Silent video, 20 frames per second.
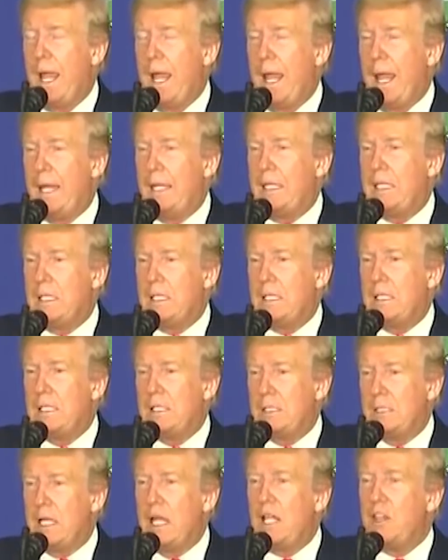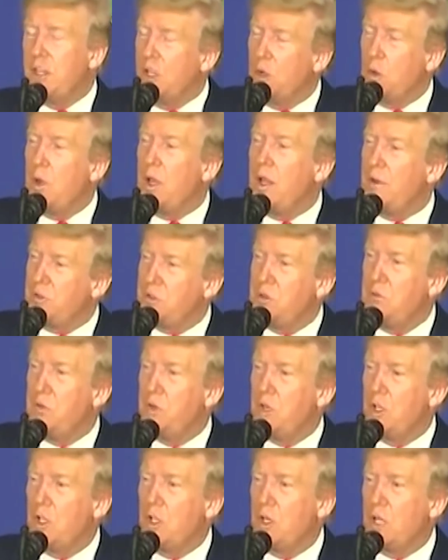And uh, I think we have
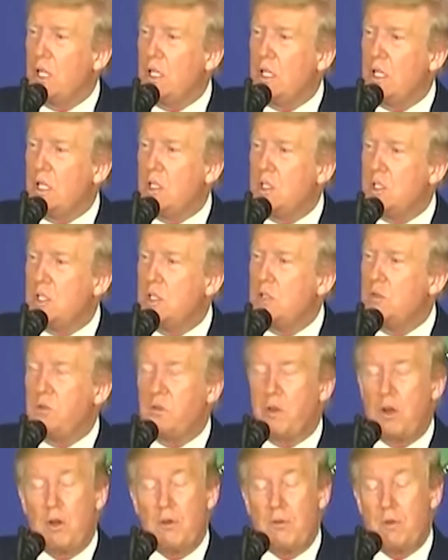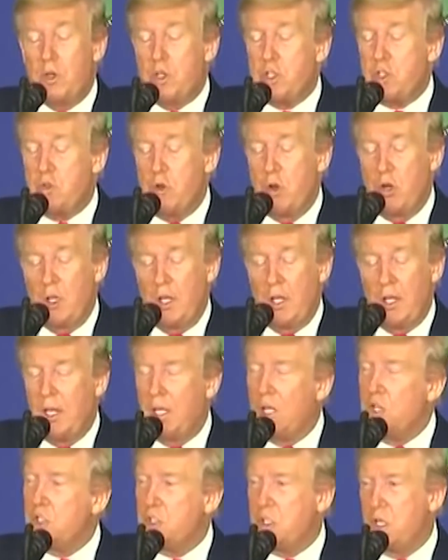some very good ideas. He's very, very
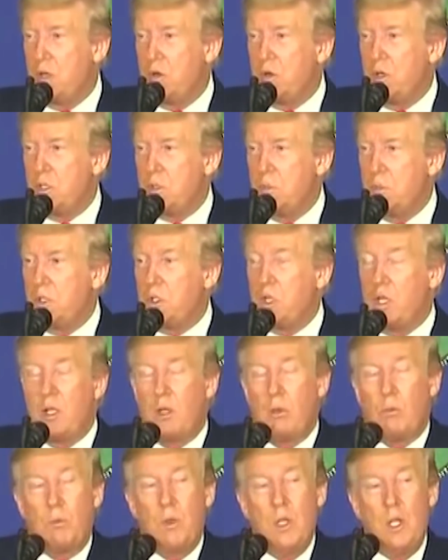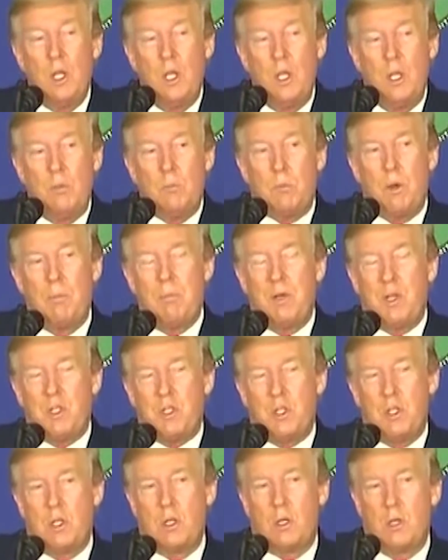strongly against terrorism. I'll tell you, Prime
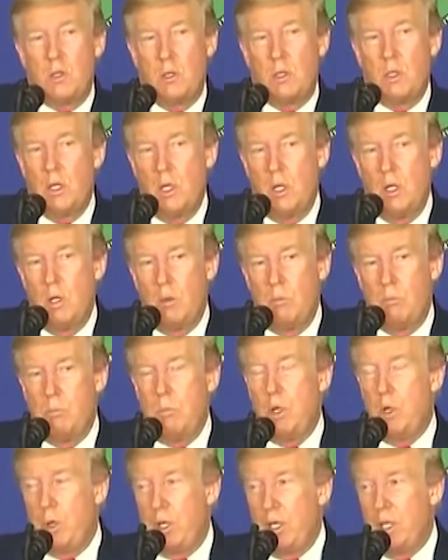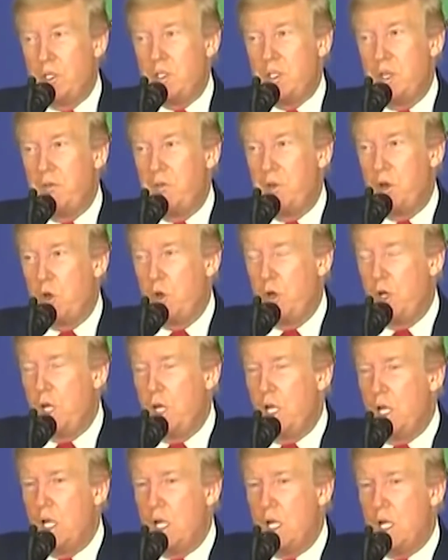Minister Modi is a
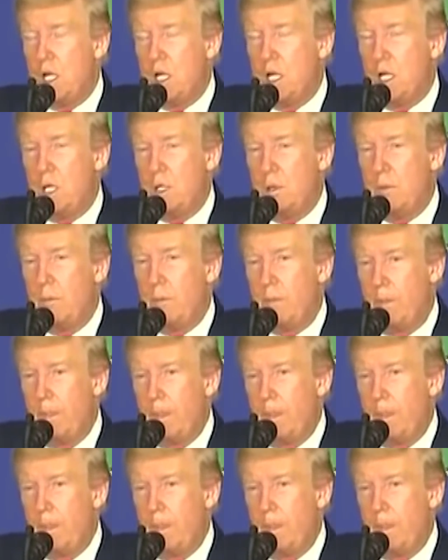very, uh,